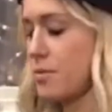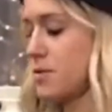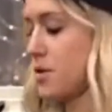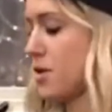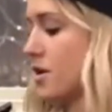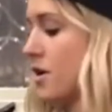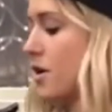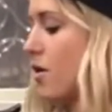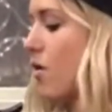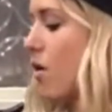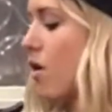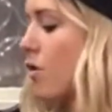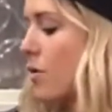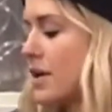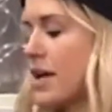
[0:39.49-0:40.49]
So you're gonna go
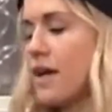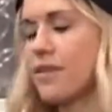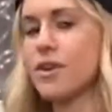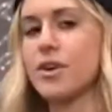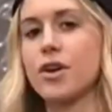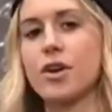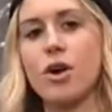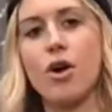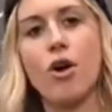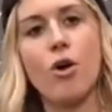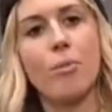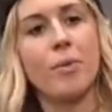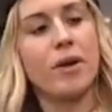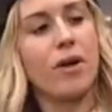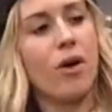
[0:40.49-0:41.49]
all the way down, then you're gonna
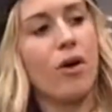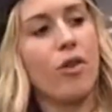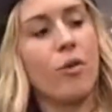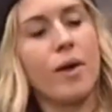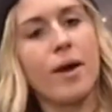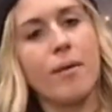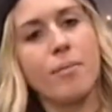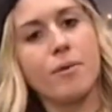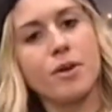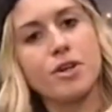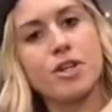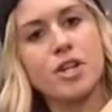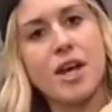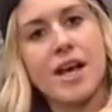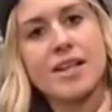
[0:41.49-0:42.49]
open all the way up your
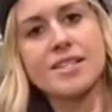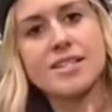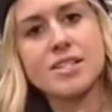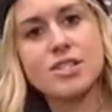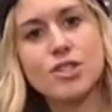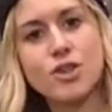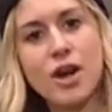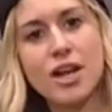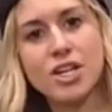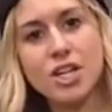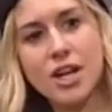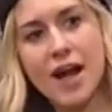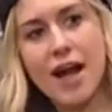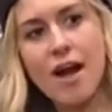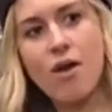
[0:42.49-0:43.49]
chest, stretch it
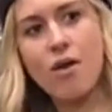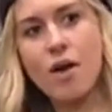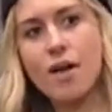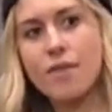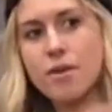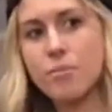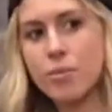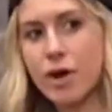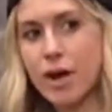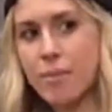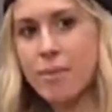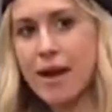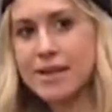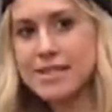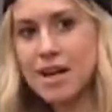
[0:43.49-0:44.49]
out, and then bring it
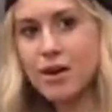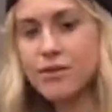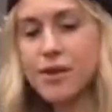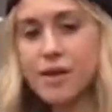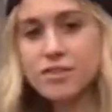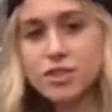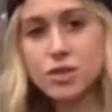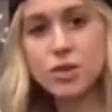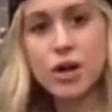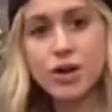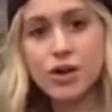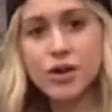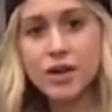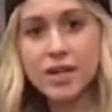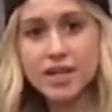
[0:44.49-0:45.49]
back down. If you have to do it on
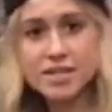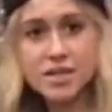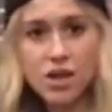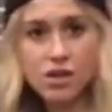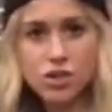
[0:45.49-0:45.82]
your knees, I'll